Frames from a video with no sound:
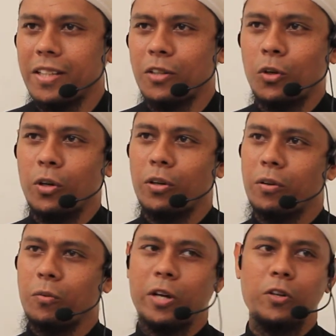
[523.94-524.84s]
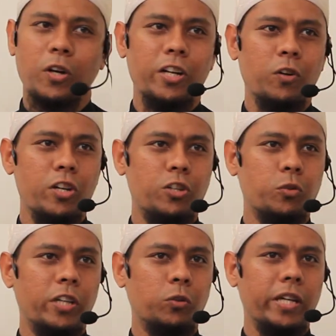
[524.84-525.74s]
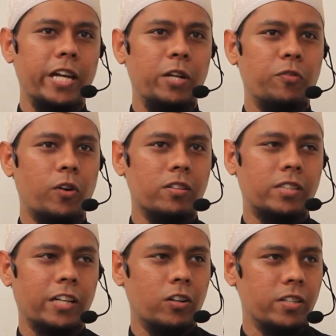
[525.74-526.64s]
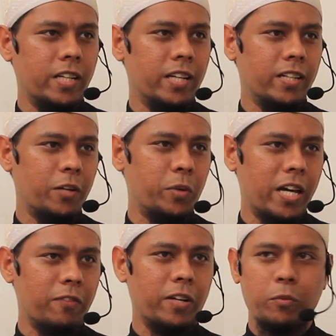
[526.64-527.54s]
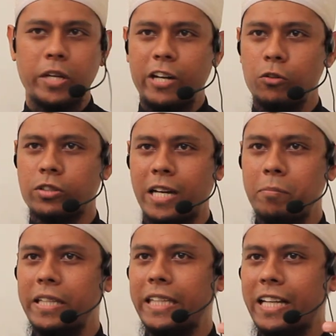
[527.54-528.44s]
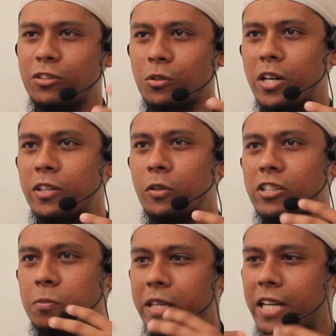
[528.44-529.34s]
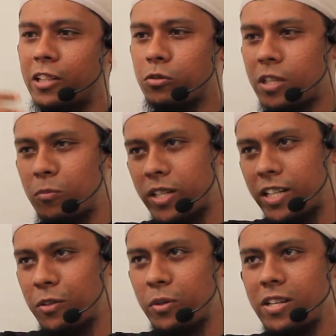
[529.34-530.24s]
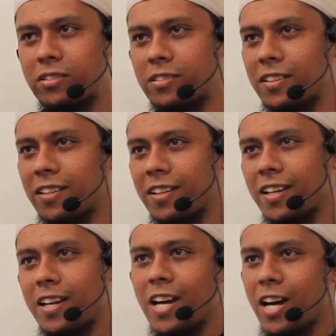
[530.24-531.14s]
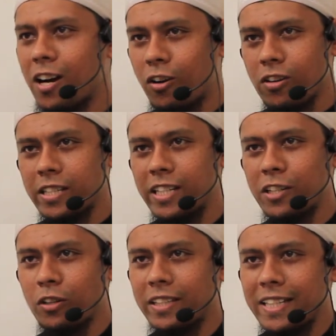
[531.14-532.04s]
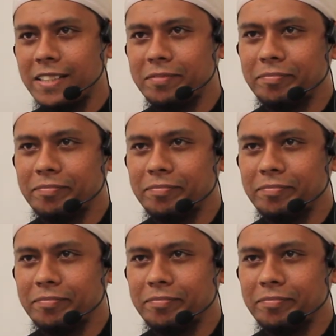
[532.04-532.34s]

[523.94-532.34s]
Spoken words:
No, what you call it, no issue. And today with all this technology that we have, we can do Skype meeting and so on, you can speak to someone who is across the continent.